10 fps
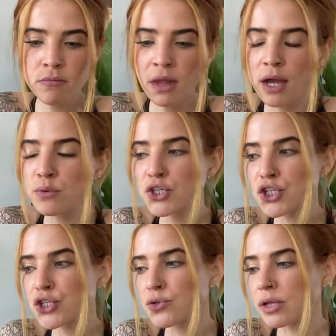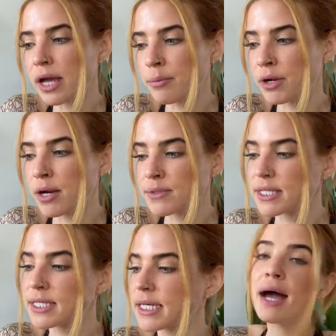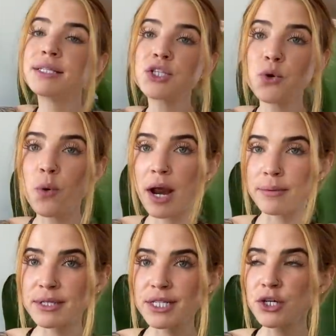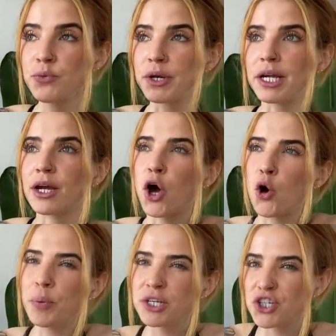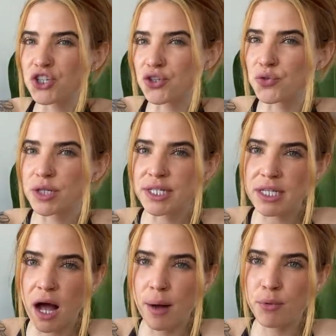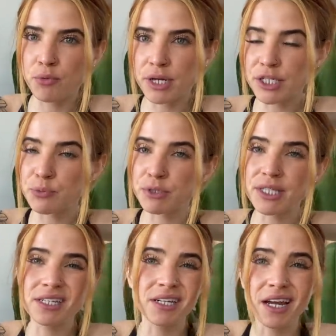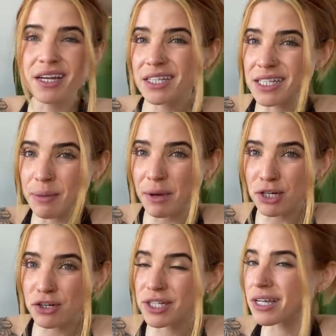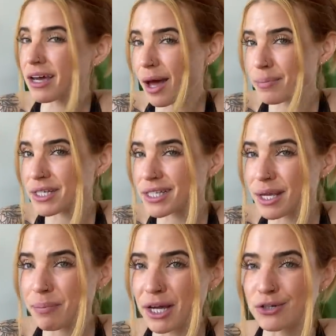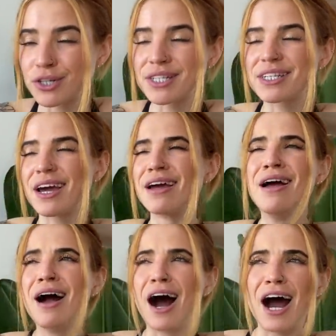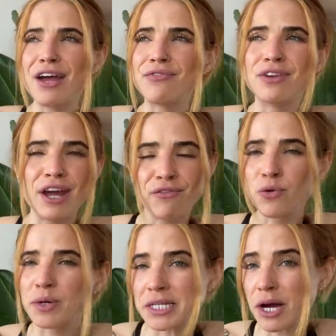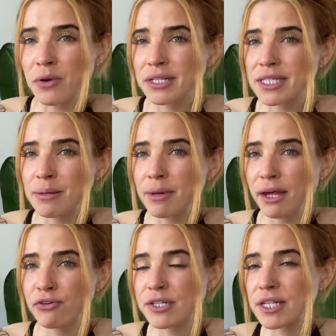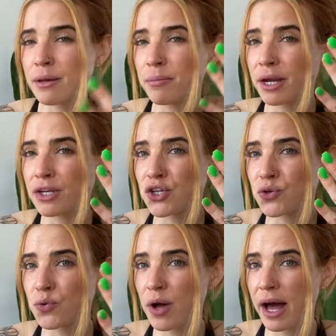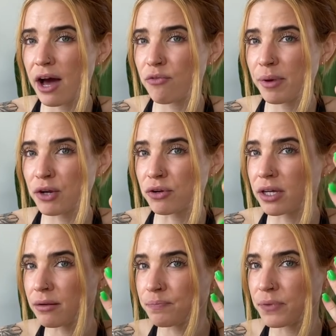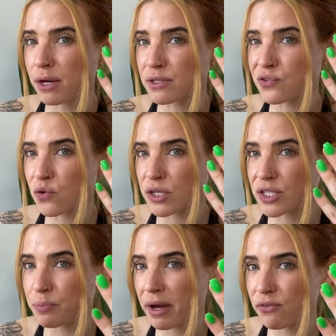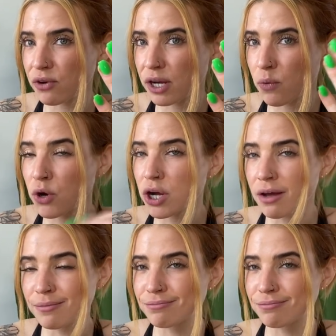It was just through the library I was listening. And so what I'm still reading, hoping to do some reading sprints tonight. It's St. Patrick's Day. Happy St. Patrick's Day. I've never went out on St. Patrick's Day, but I do have my green. I was forced by a friend at work